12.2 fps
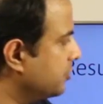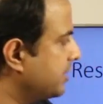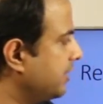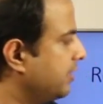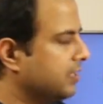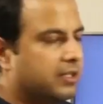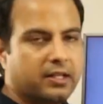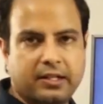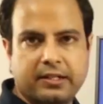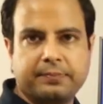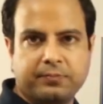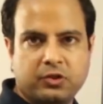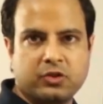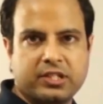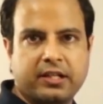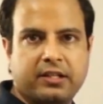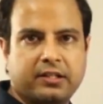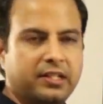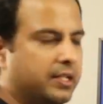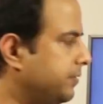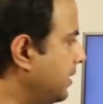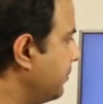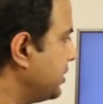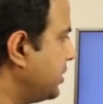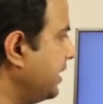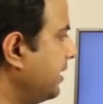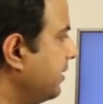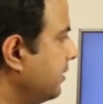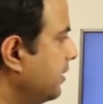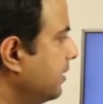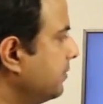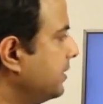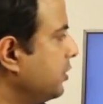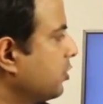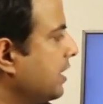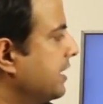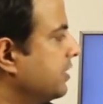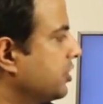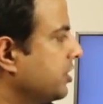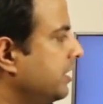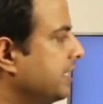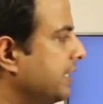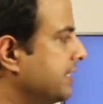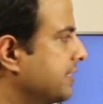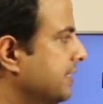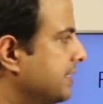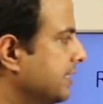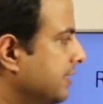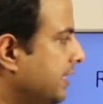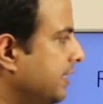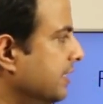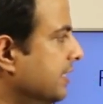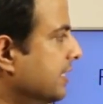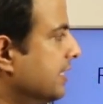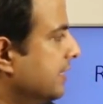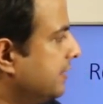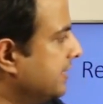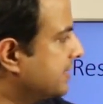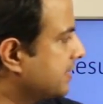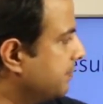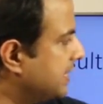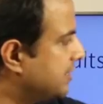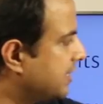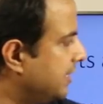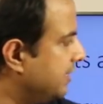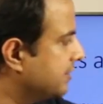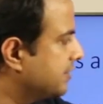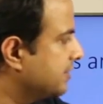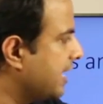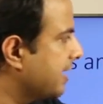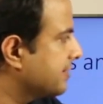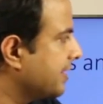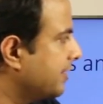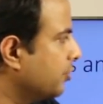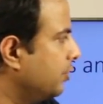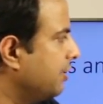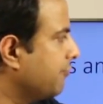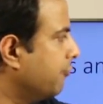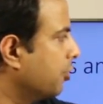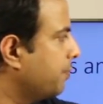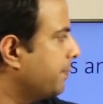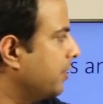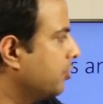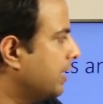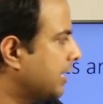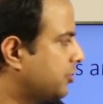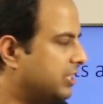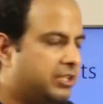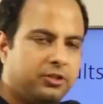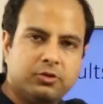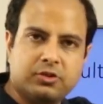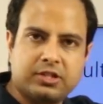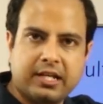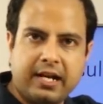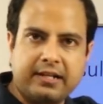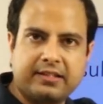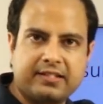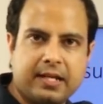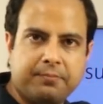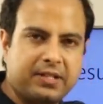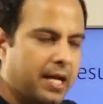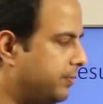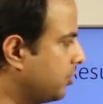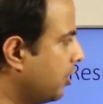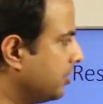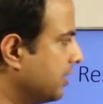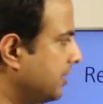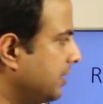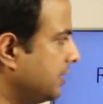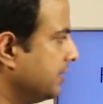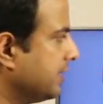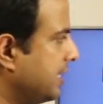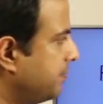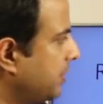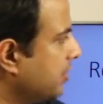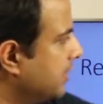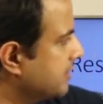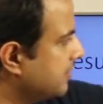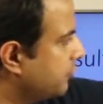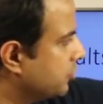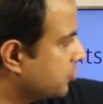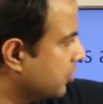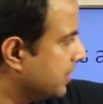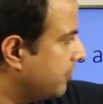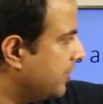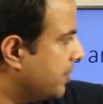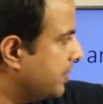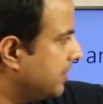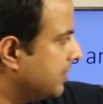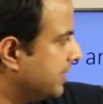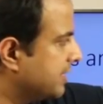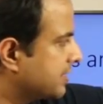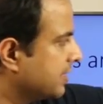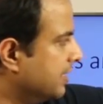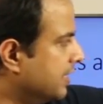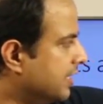using the machine, the utilization increases. Right? Disk basically says that only four people could actually use at the same time concurrently. Right? Because if you store the VM in the disk,